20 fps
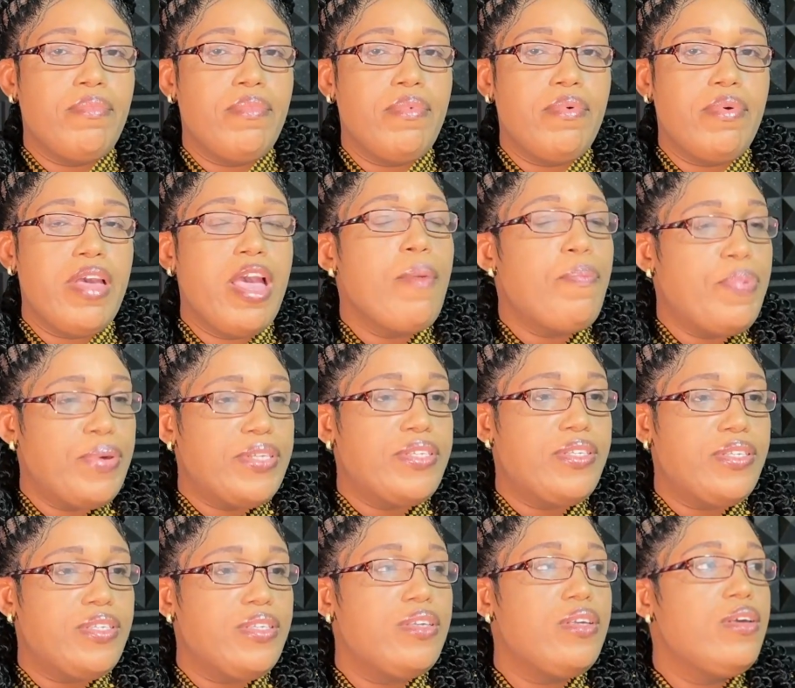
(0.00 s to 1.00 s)

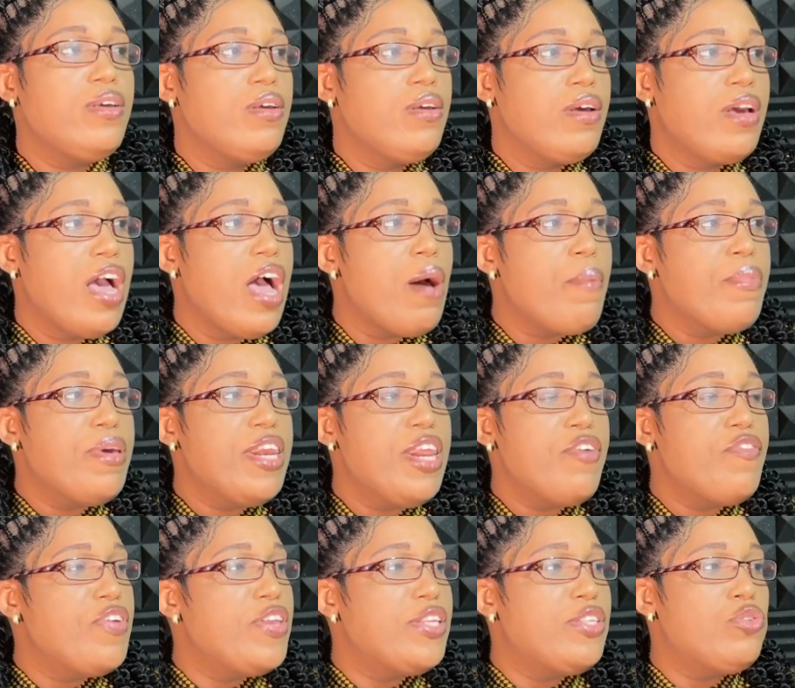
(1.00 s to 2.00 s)
herpes coming
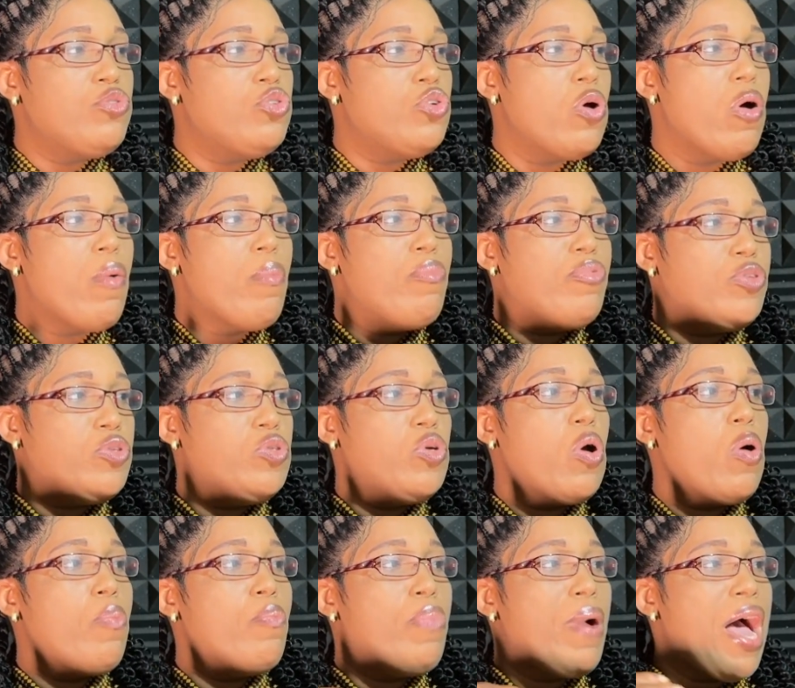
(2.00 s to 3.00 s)
even to
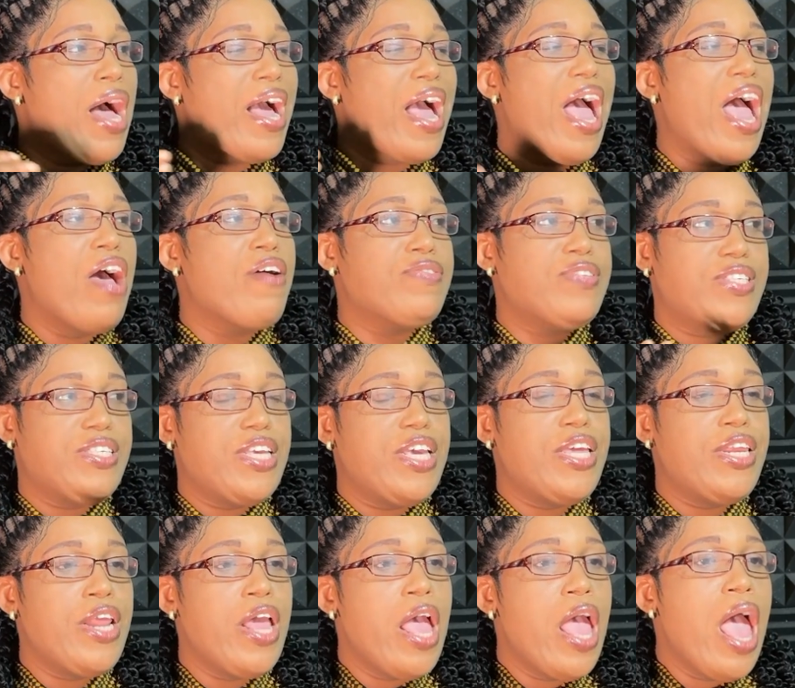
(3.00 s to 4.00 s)
your back. I
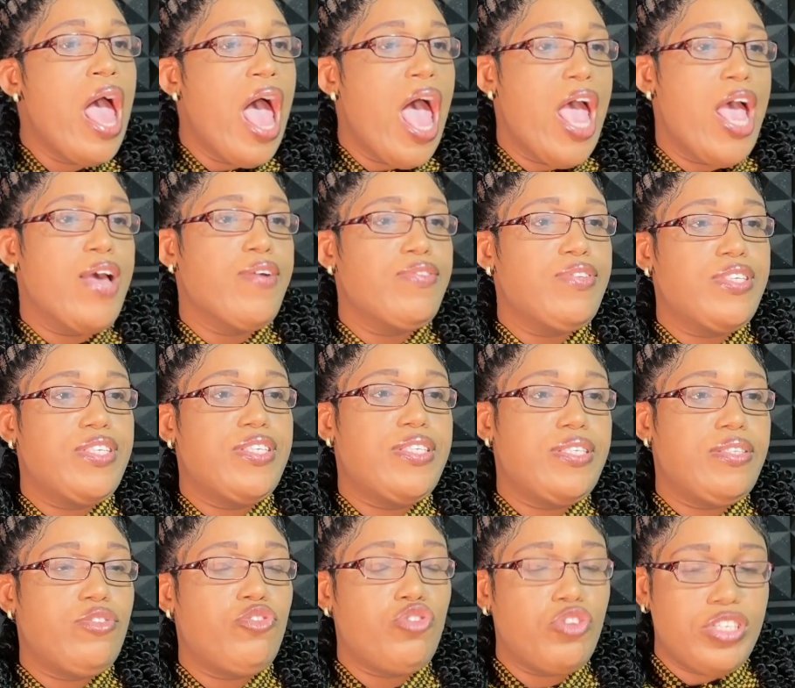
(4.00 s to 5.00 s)
have
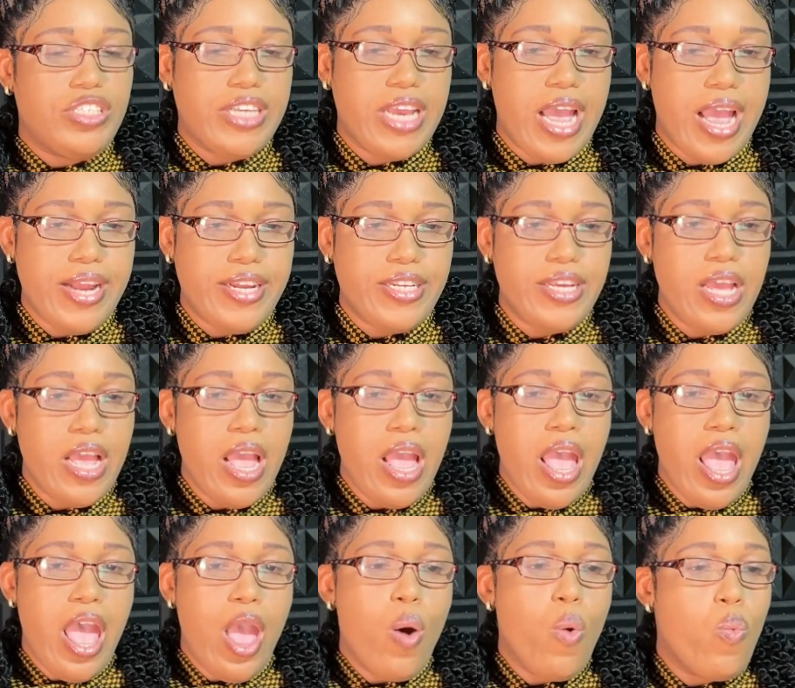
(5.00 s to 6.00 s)
treated
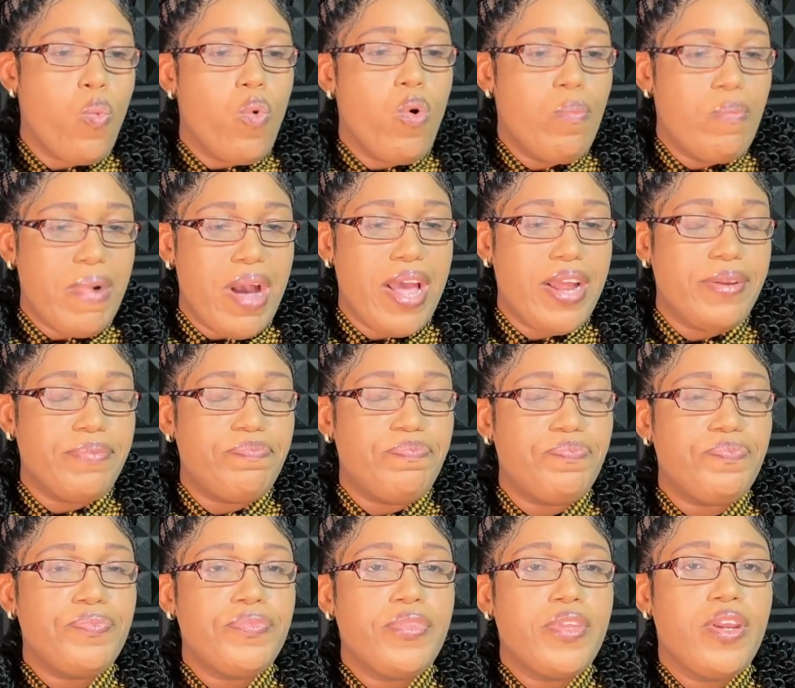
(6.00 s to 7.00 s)
a
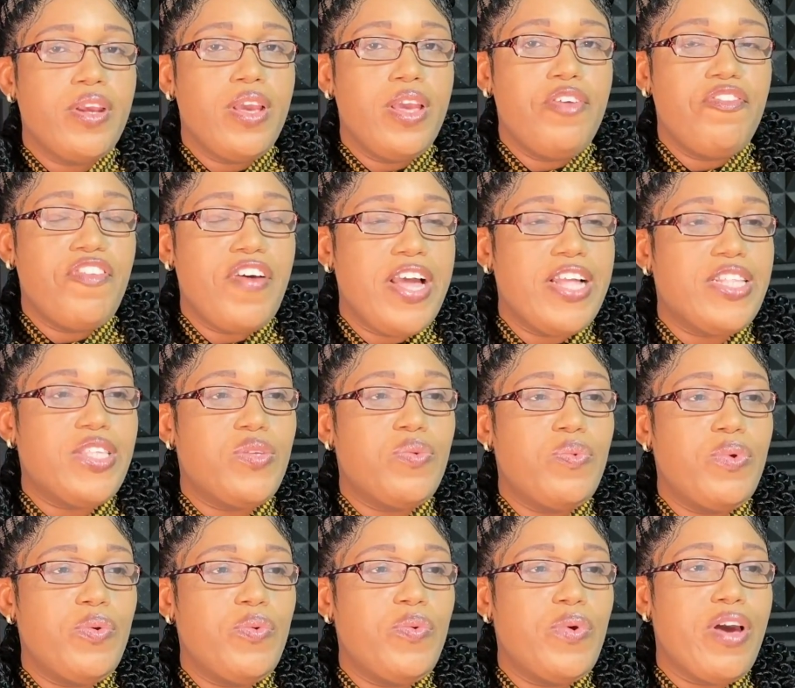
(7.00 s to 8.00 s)
woman. In fact,
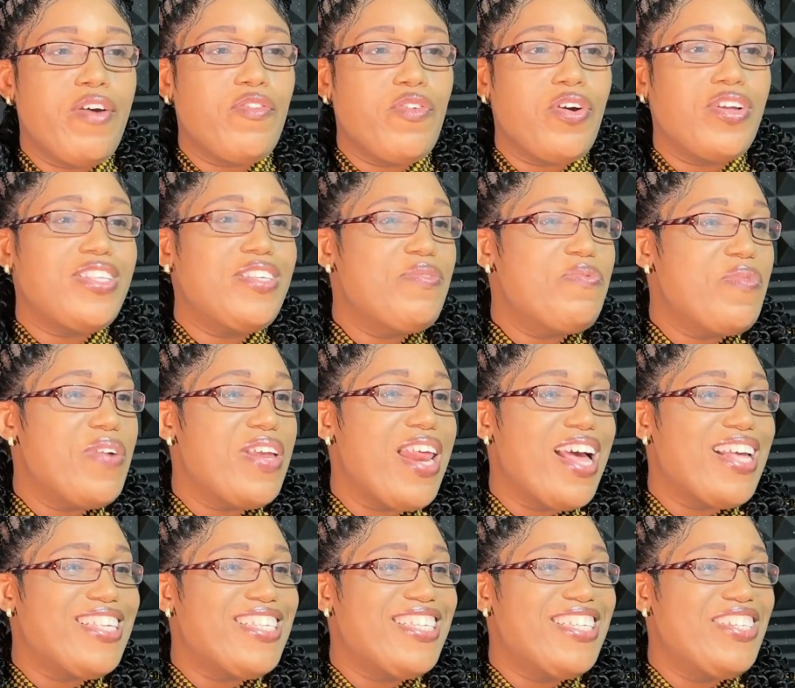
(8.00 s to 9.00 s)
we have gotten
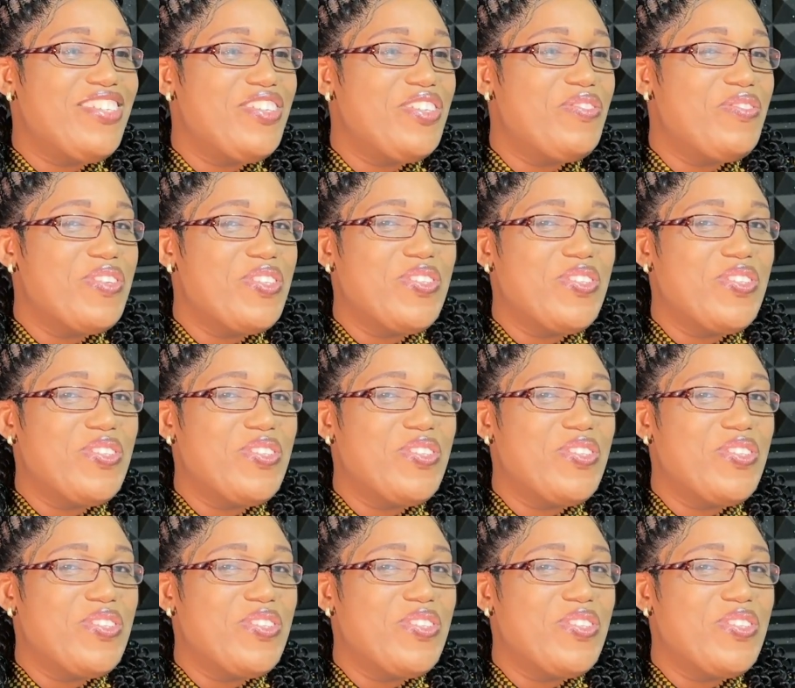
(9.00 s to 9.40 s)
medals in treatment